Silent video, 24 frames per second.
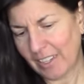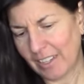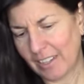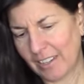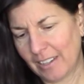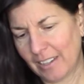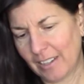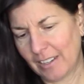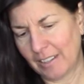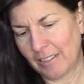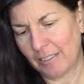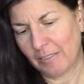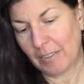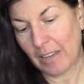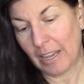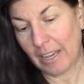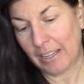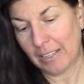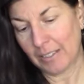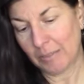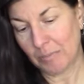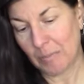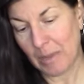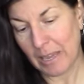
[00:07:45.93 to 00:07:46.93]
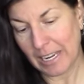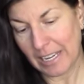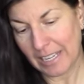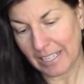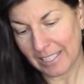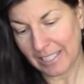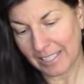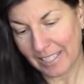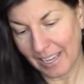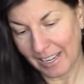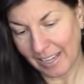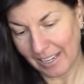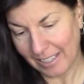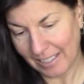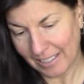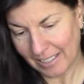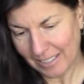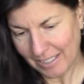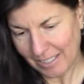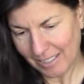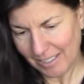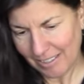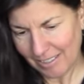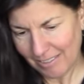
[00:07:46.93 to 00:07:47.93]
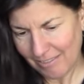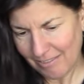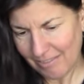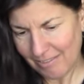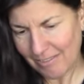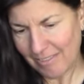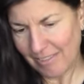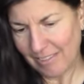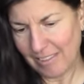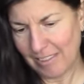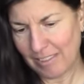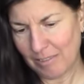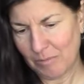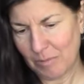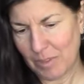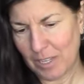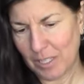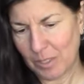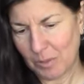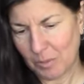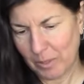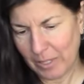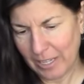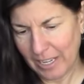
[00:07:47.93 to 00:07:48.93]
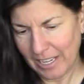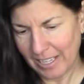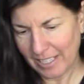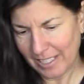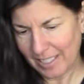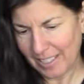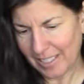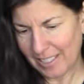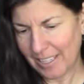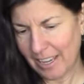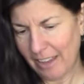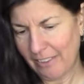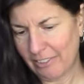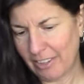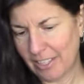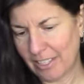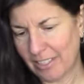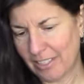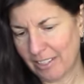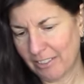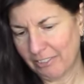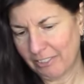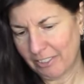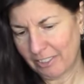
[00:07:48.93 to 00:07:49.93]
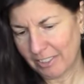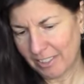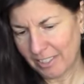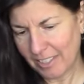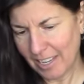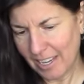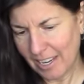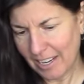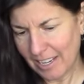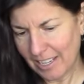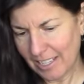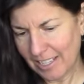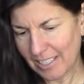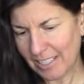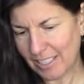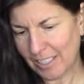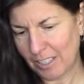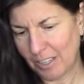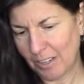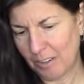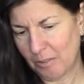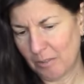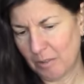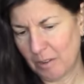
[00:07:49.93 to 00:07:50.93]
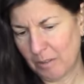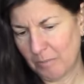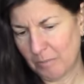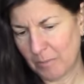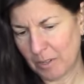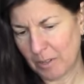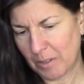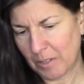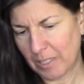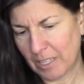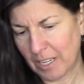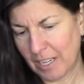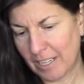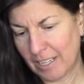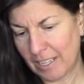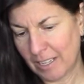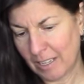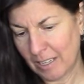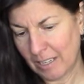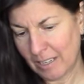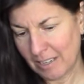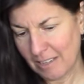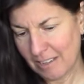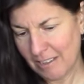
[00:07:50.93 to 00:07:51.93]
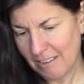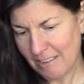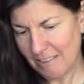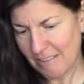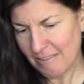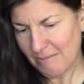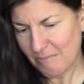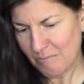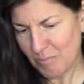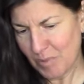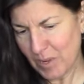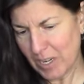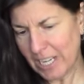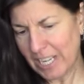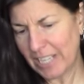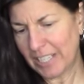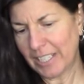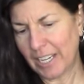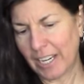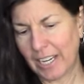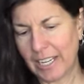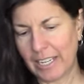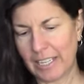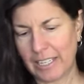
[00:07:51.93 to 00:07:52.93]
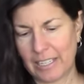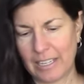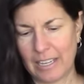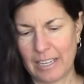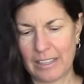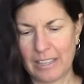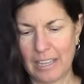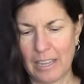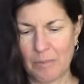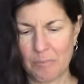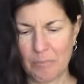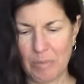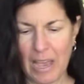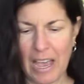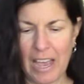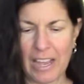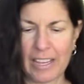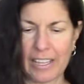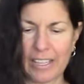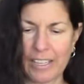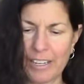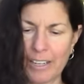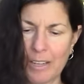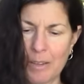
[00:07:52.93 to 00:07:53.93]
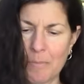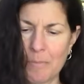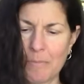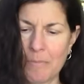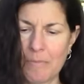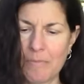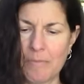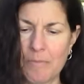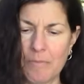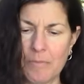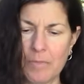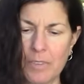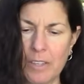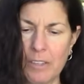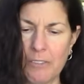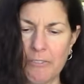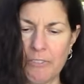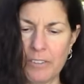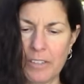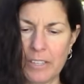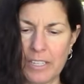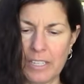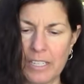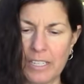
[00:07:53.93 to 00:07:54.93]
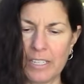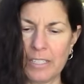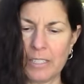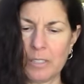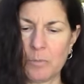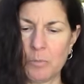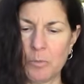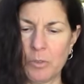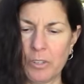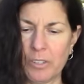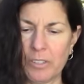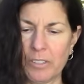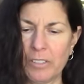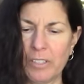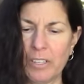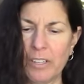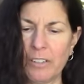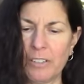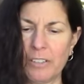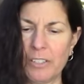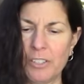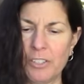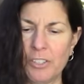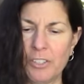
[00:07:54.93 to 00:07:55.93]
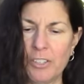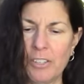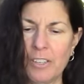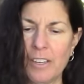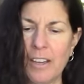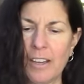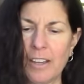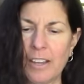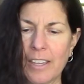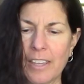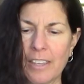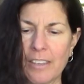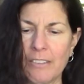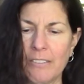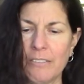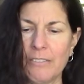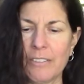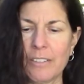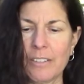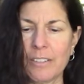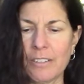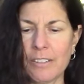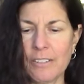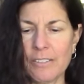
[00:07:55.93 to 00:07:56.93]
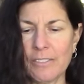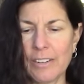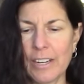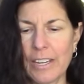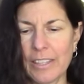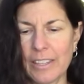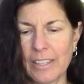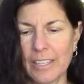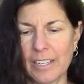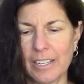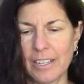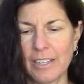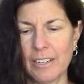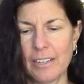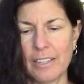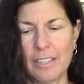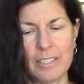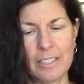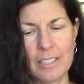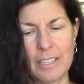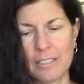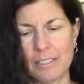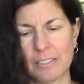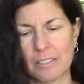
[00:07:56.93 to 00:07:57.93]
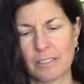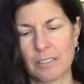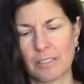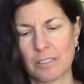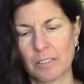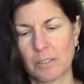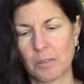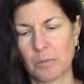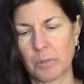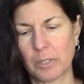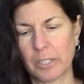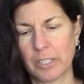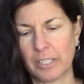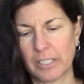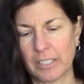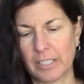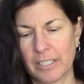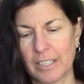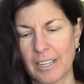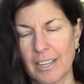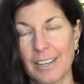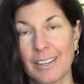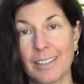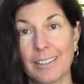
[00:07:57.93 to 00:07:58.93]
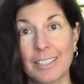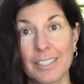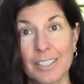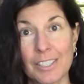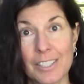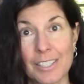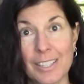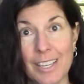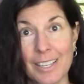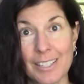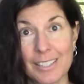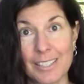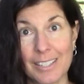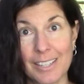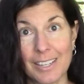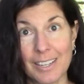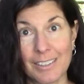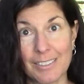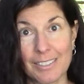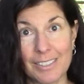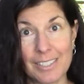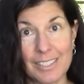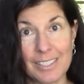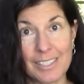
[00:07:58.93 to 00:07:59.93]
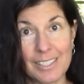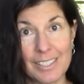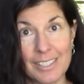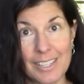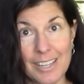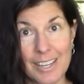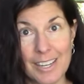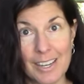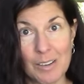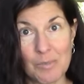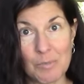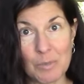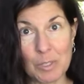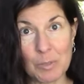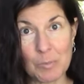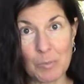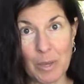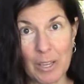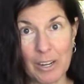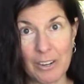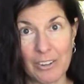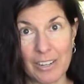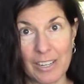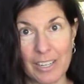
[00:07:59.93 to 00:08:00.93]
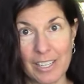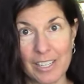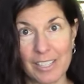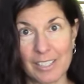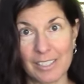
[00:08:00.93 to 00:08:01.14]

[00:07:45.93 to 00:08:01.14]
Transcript: uh, has many settings. This one has seven different settings, so I'm going to tighten it pretty tight and then back it up if it needs more. Now, it should not give at all right there, and it doesn't, so we're good. Let's test it out and see how much better it